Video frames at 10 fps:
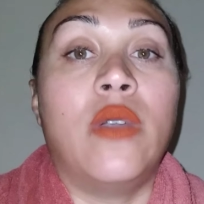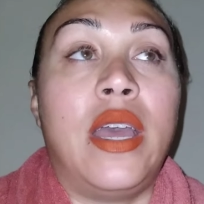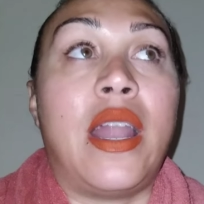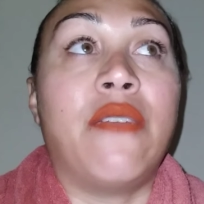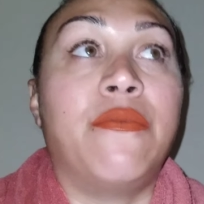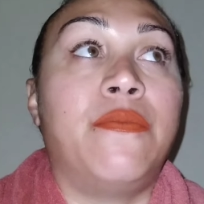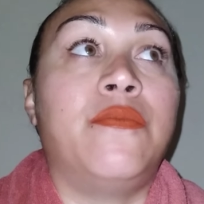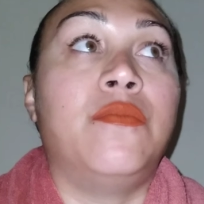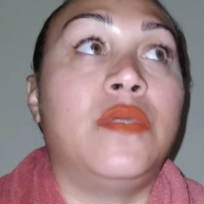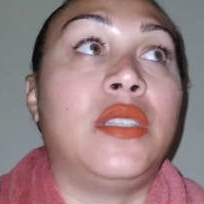And I
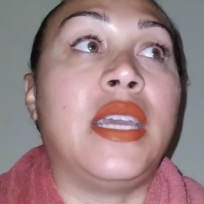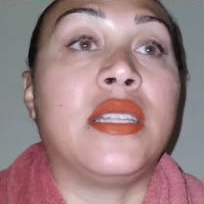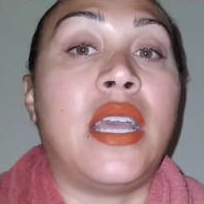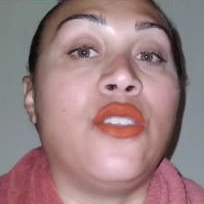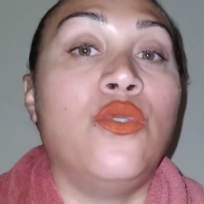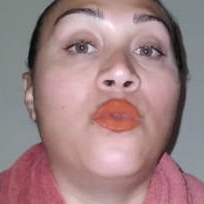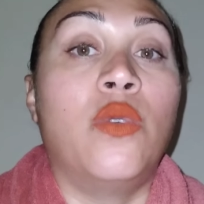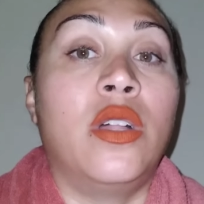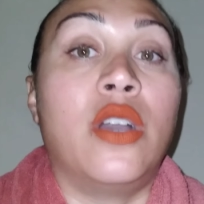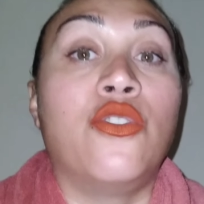think that you
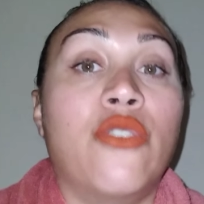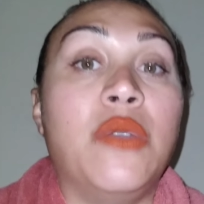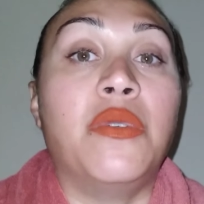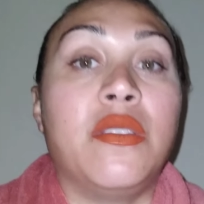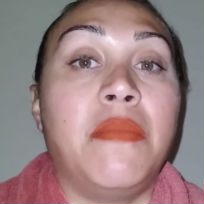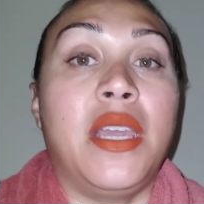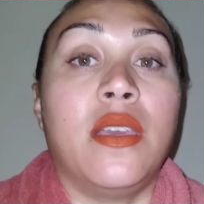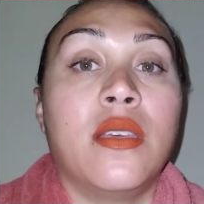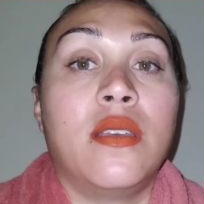will agree with me